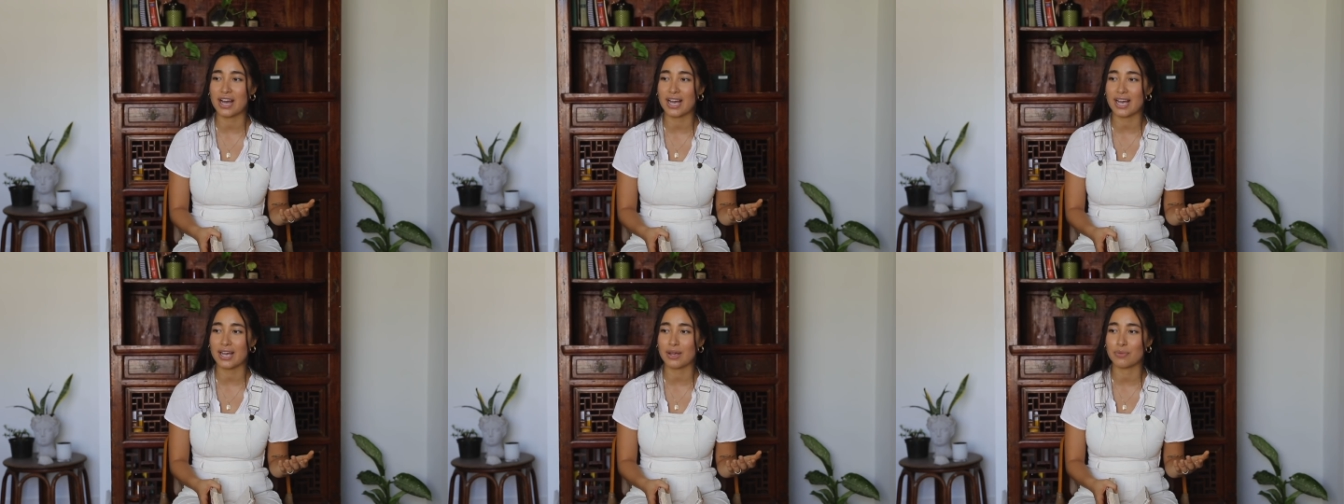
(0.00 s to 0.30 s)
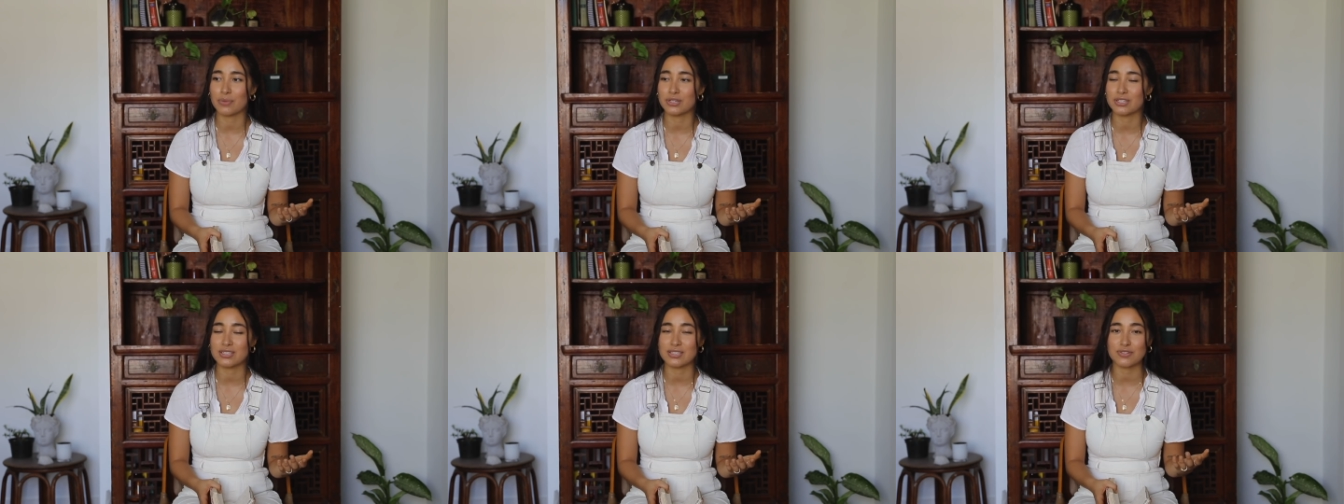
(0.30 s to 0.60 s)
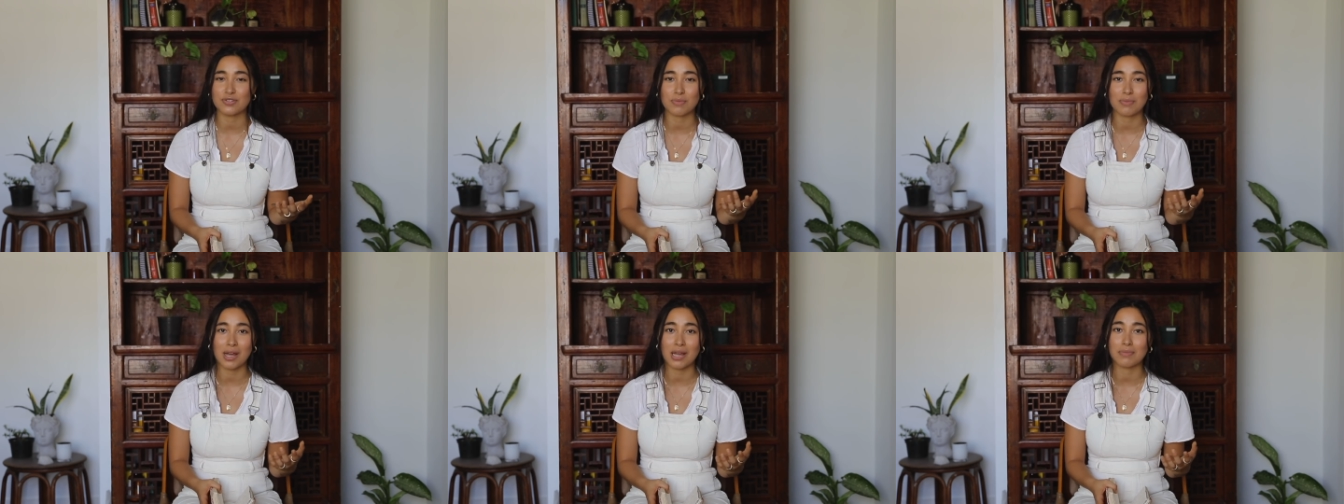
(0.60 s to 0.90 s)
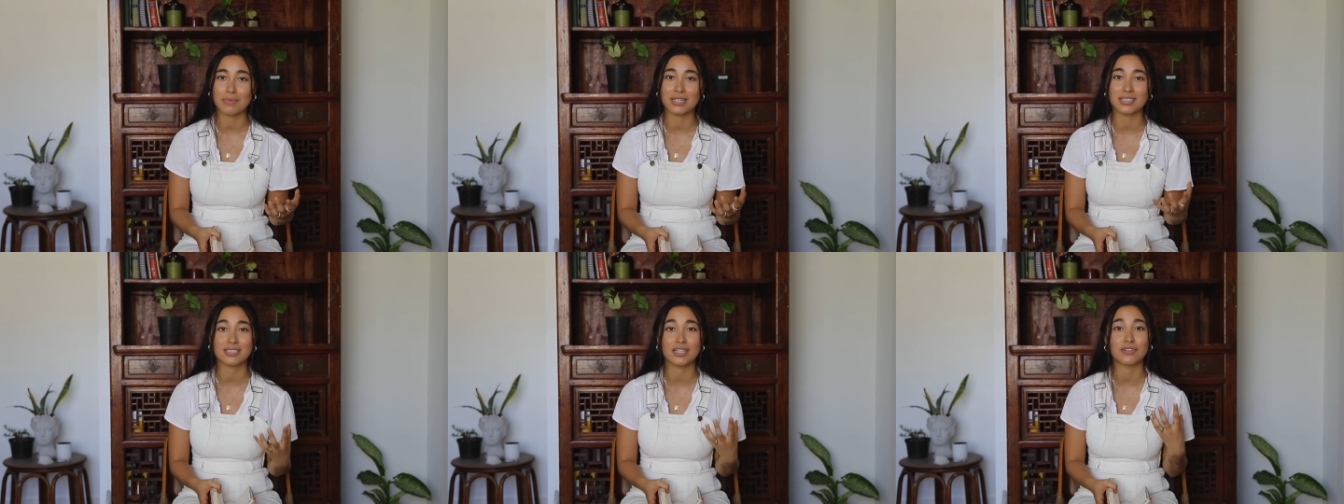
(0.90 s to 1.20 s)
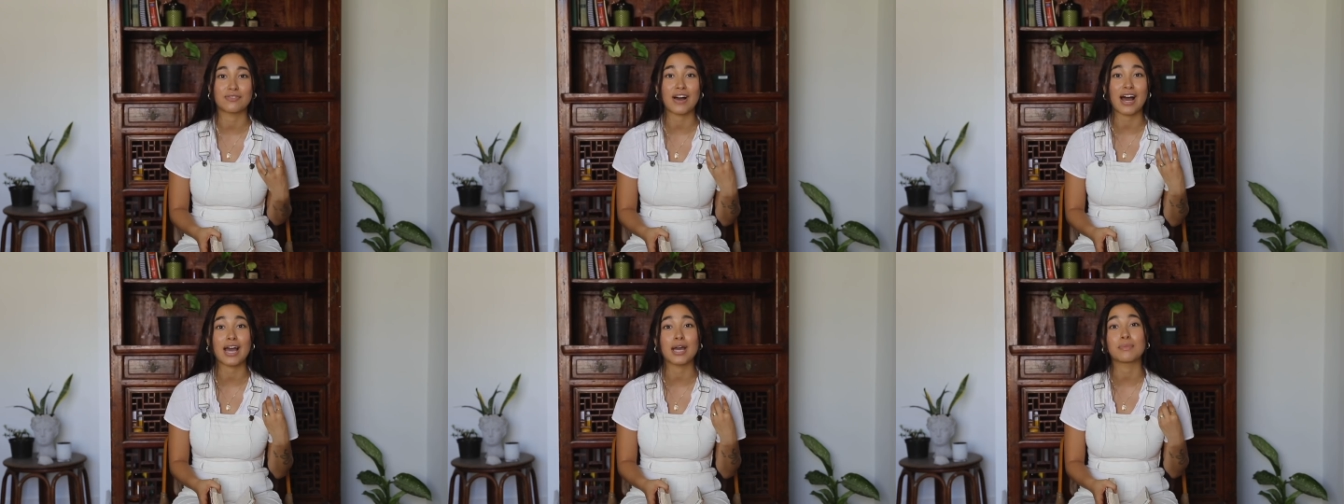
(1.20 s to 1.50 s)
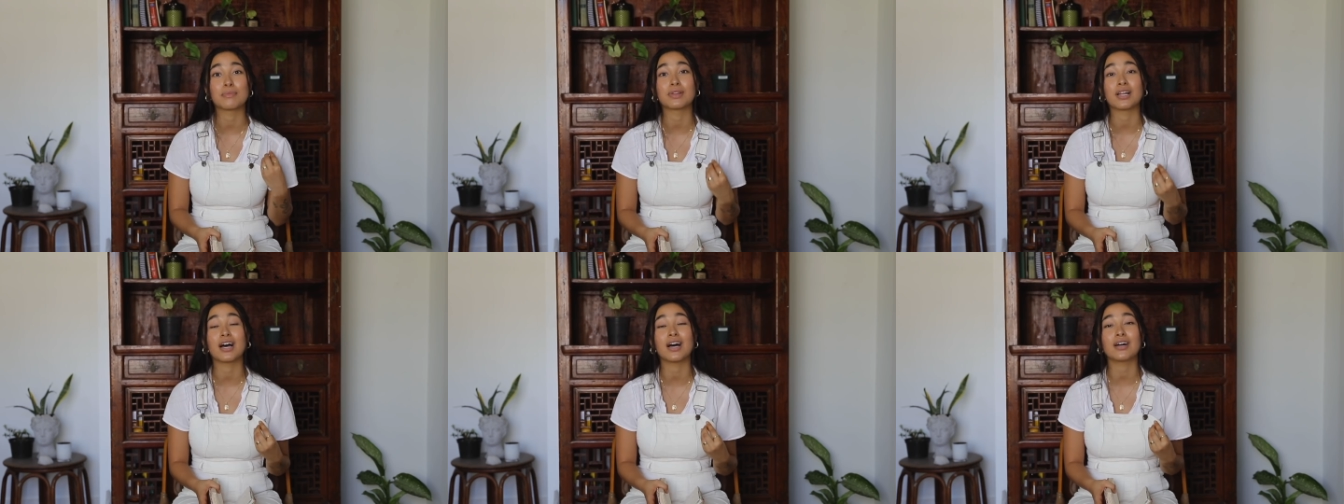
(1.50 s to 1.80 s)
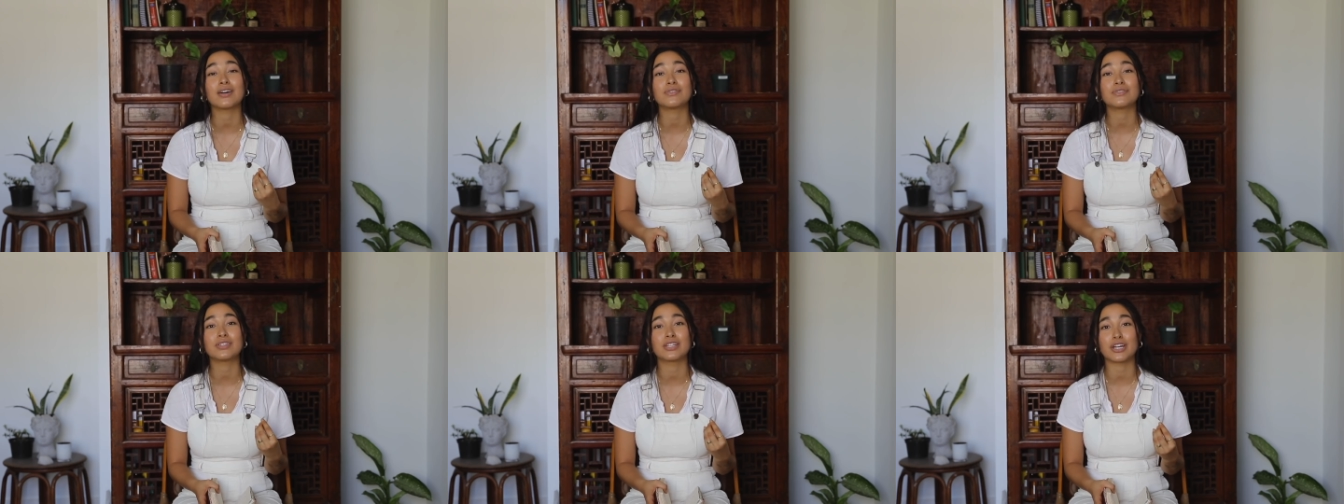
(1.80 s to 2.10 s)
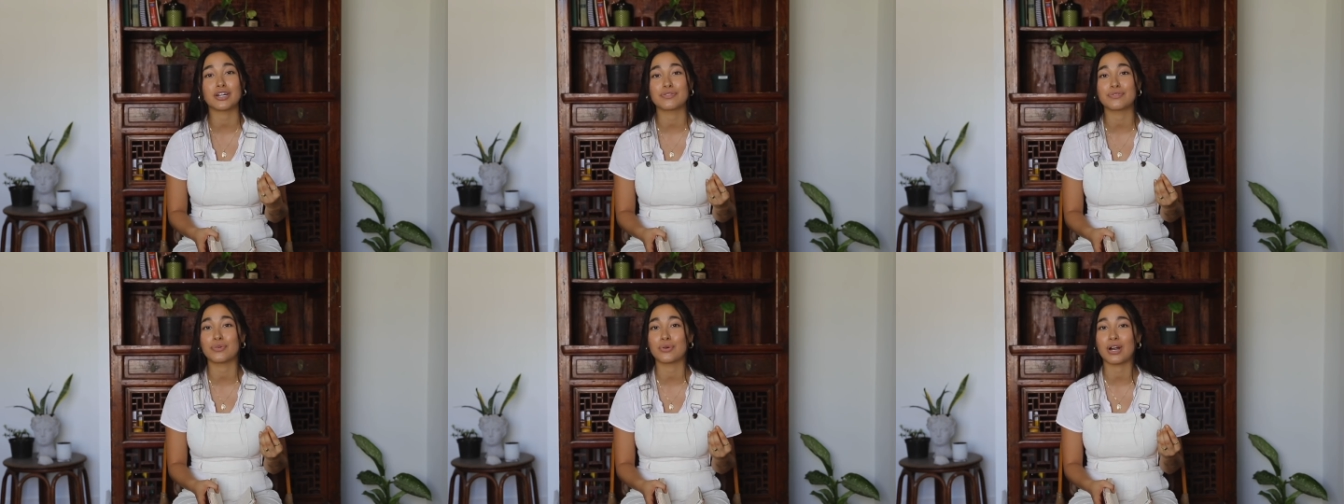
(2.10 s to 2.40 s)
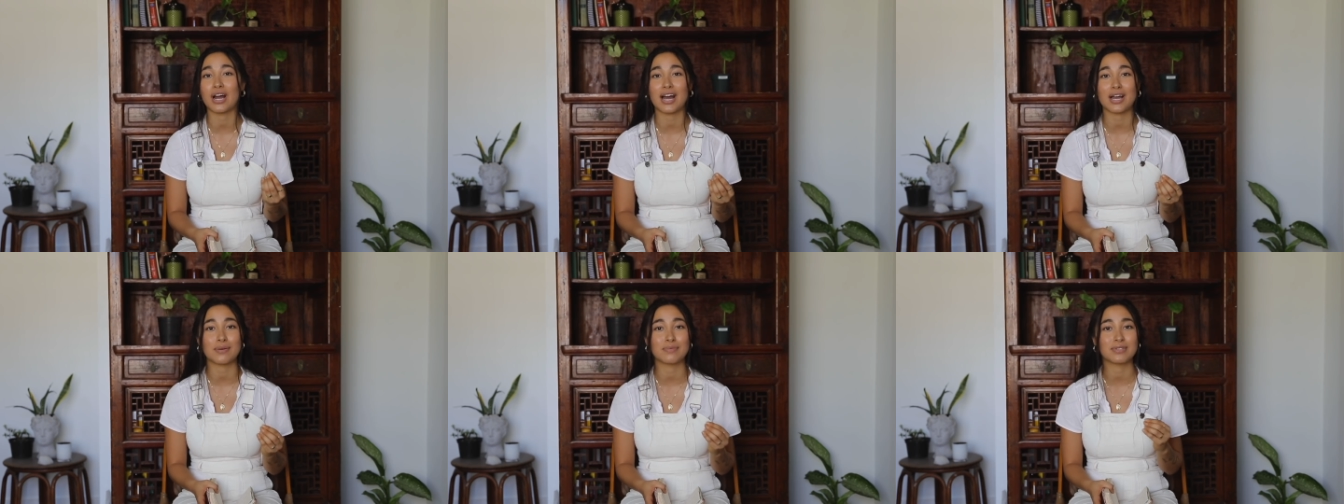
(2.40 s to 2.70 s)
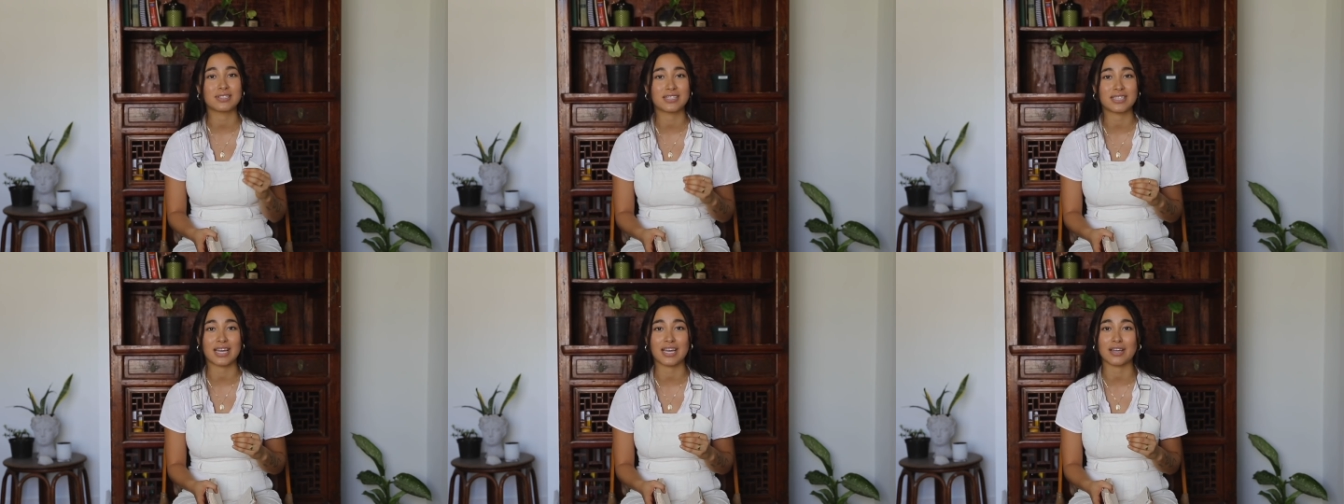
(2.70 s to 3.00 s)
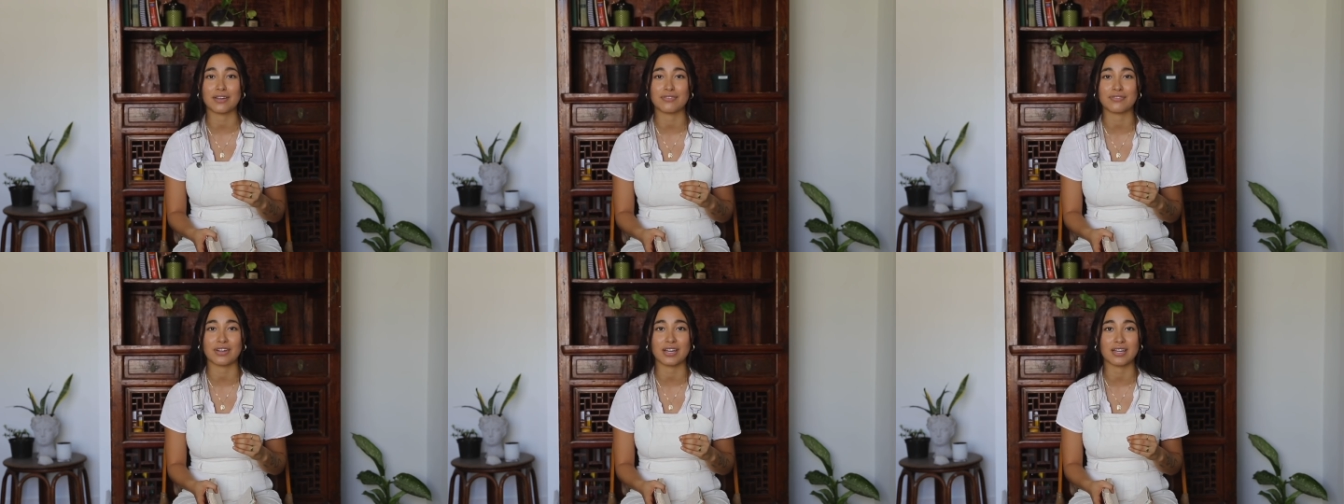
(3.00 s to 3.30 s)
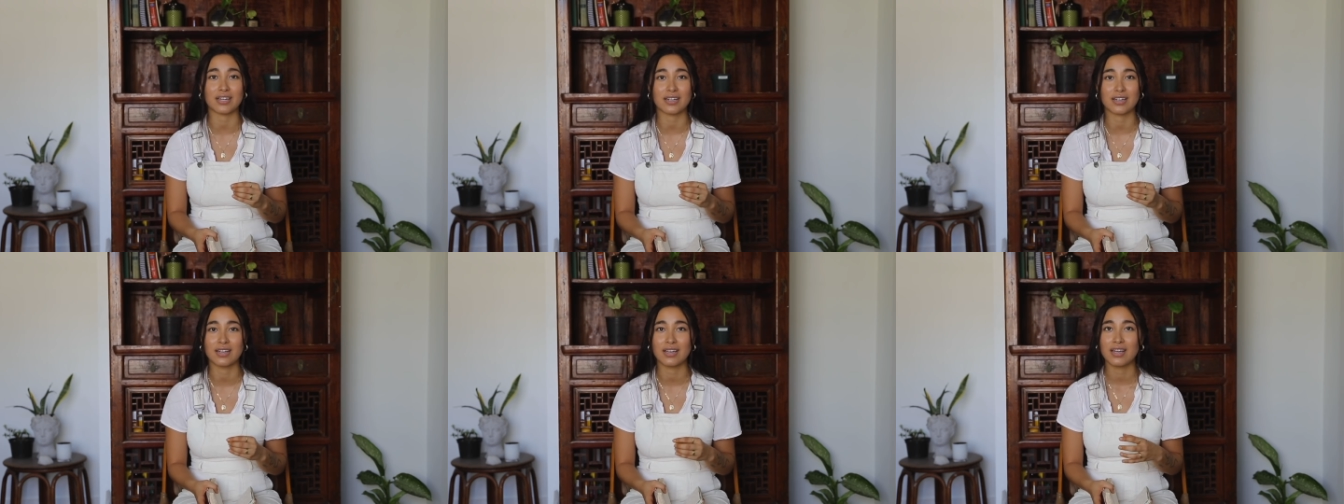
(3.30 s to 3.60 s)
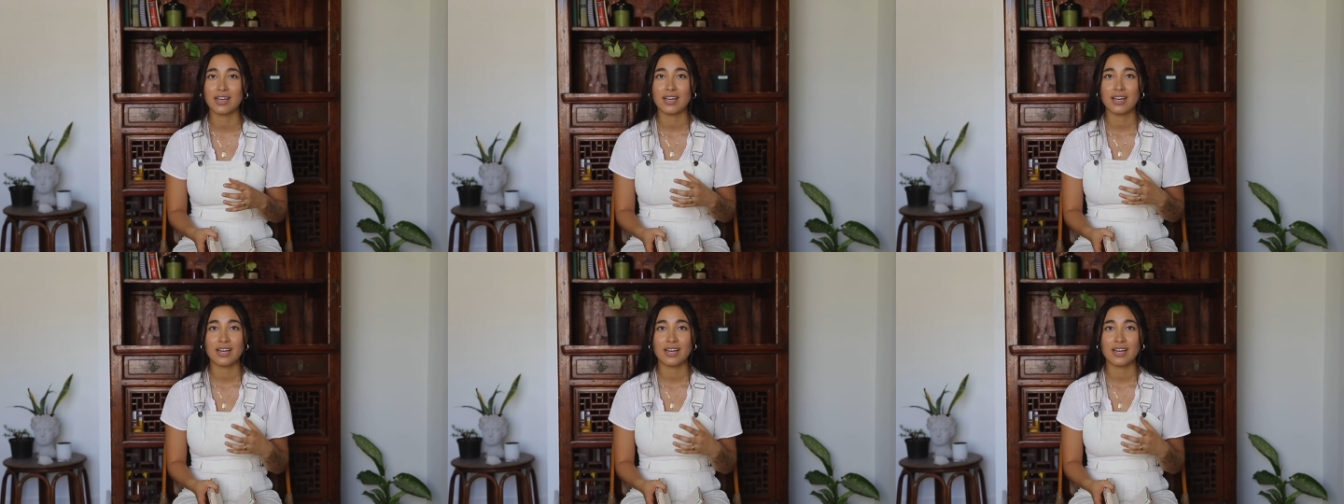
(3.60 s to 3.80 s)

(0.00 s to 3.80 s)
I would just remind myself, I am loved, therefore I am safe. And